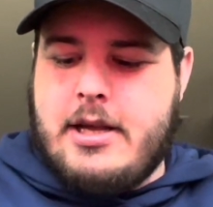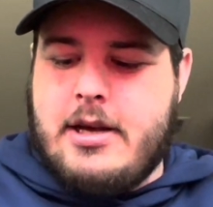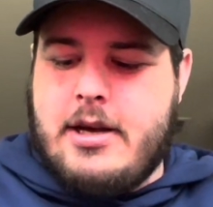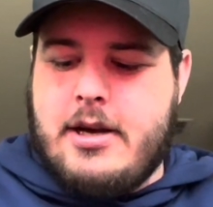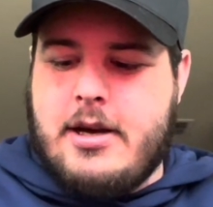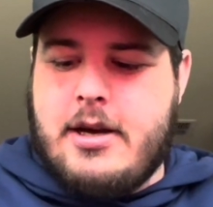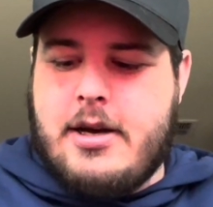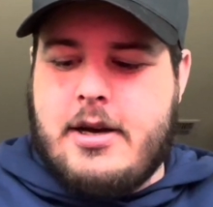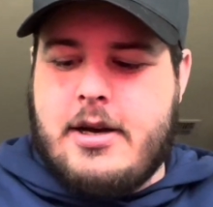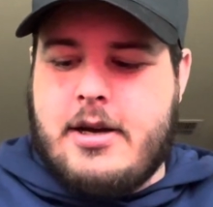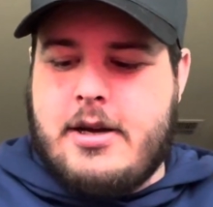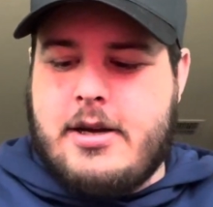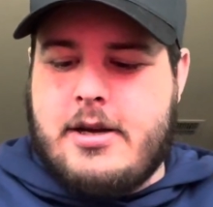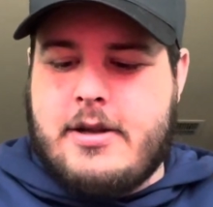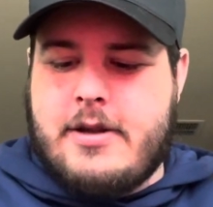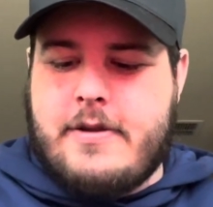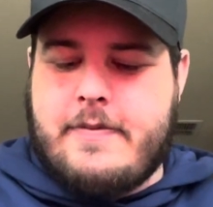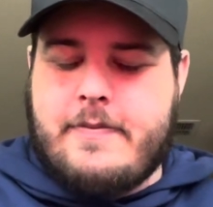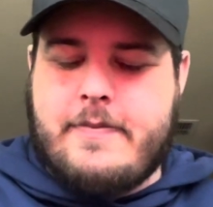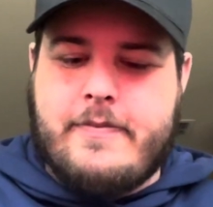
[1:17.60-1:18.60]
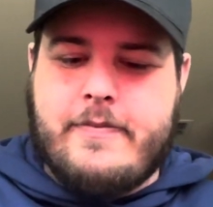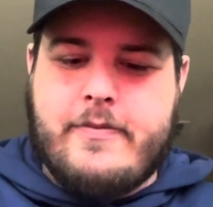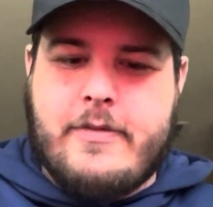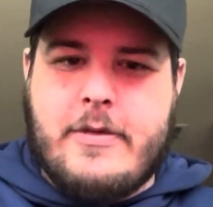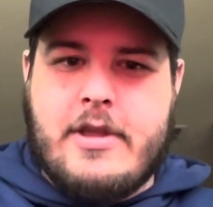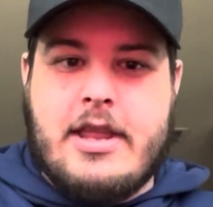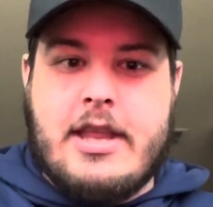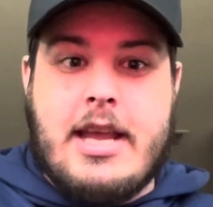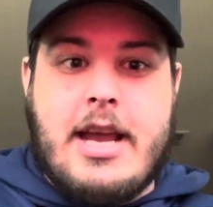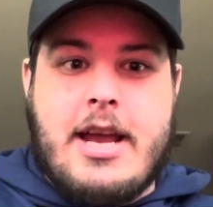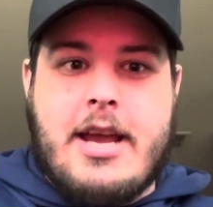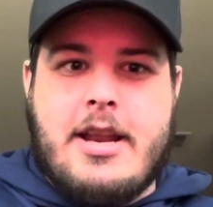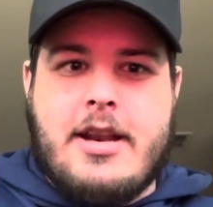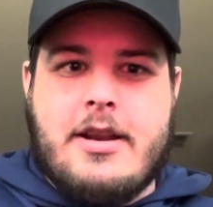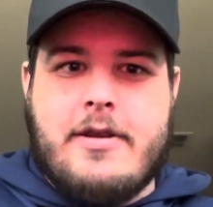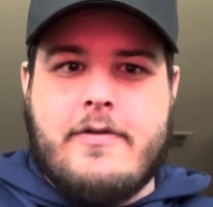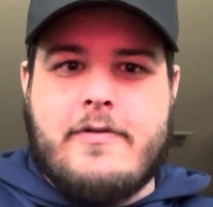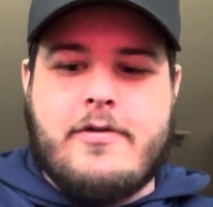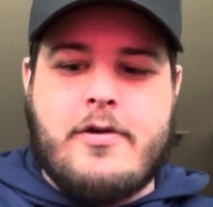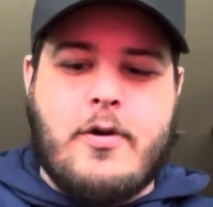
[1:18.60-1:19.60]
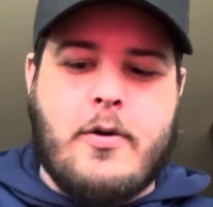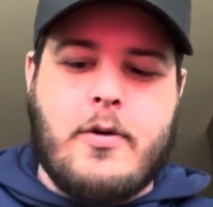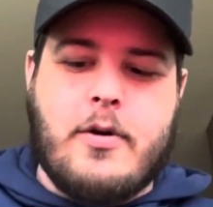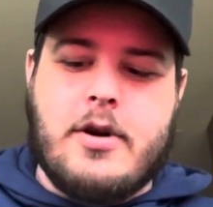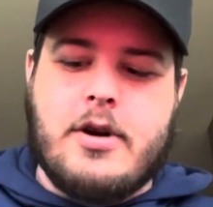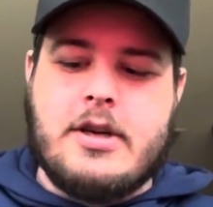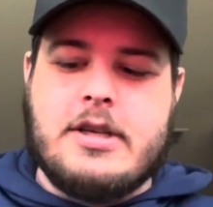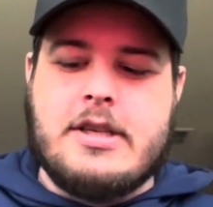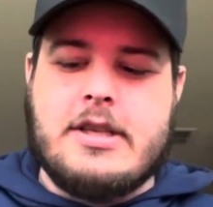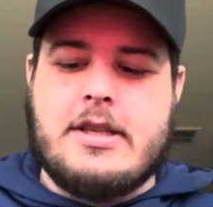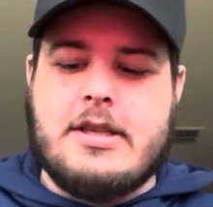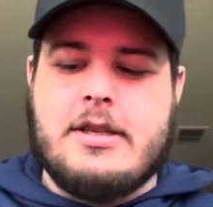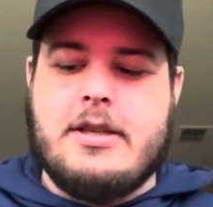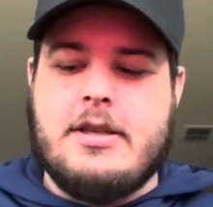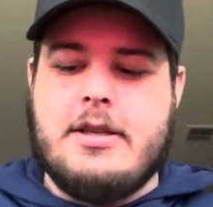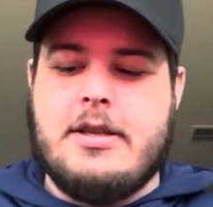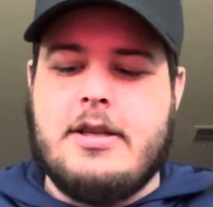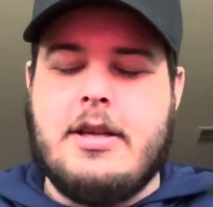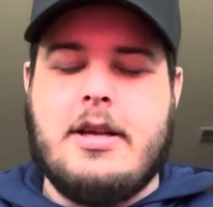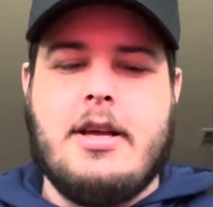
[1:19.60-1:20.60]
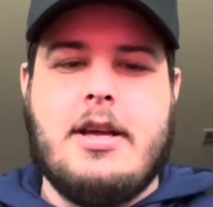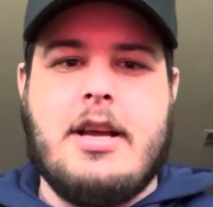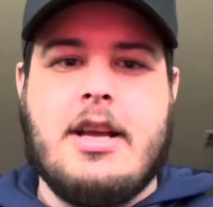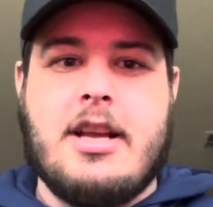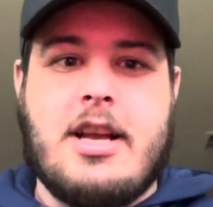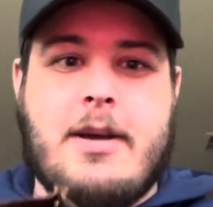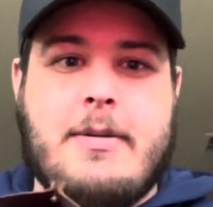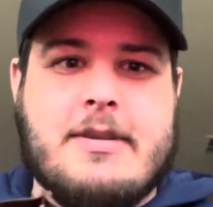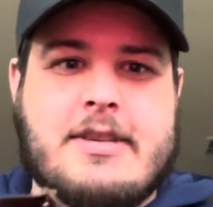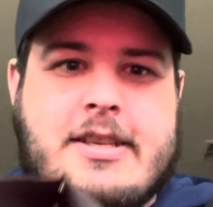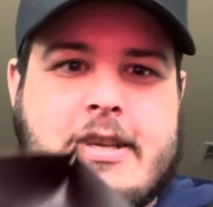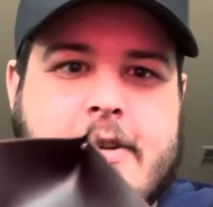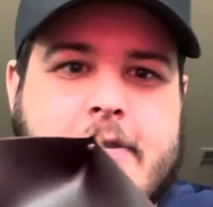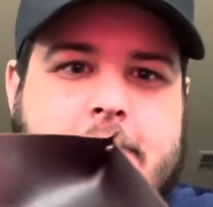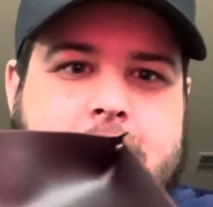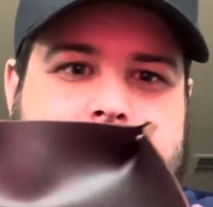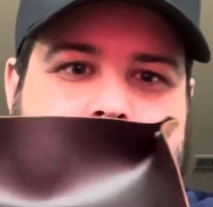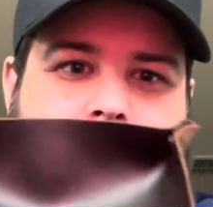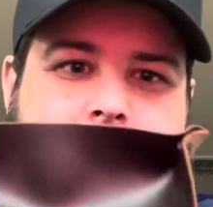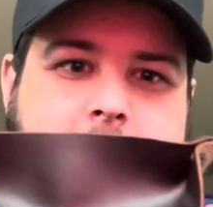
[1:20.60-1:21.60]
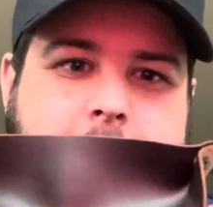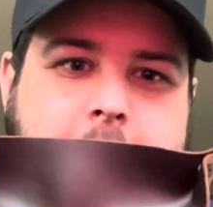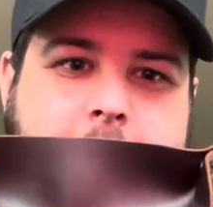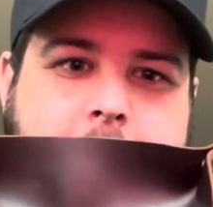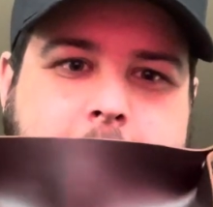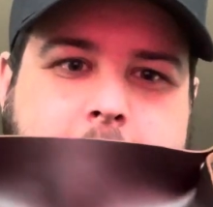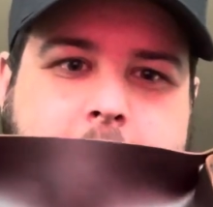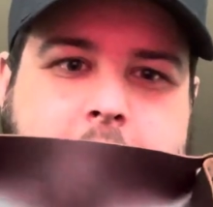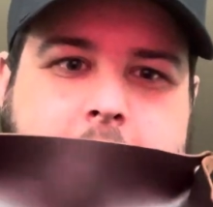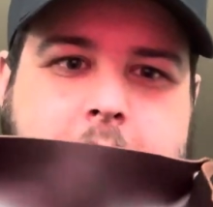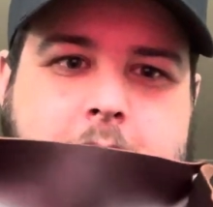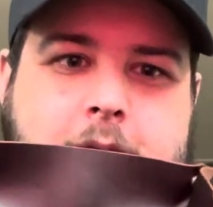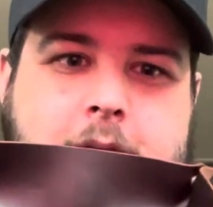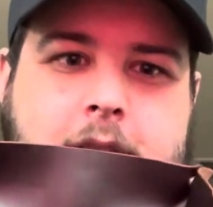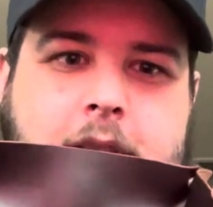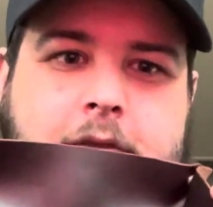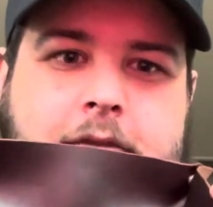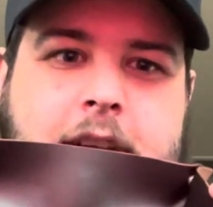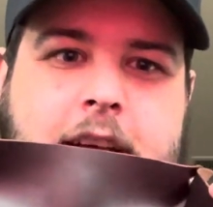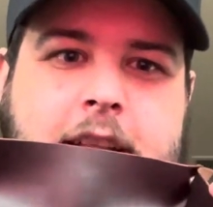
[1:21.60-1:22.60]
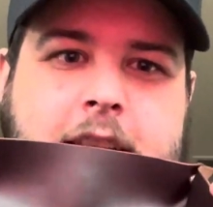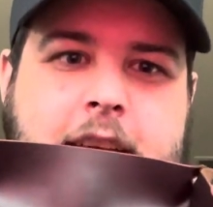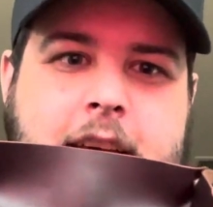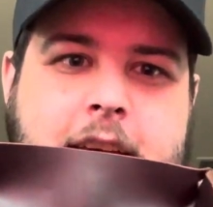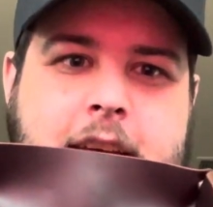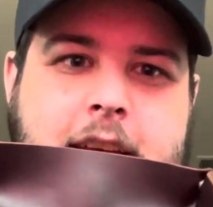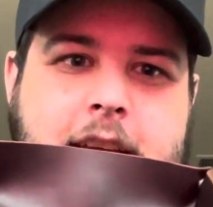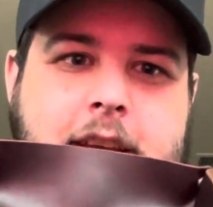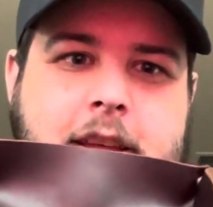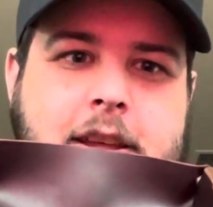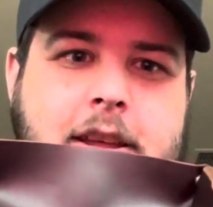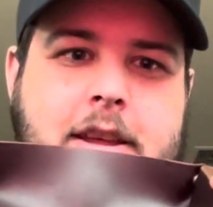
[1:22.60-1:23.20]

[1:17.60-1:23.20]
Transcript: Uh, then, of course, got myself a valet.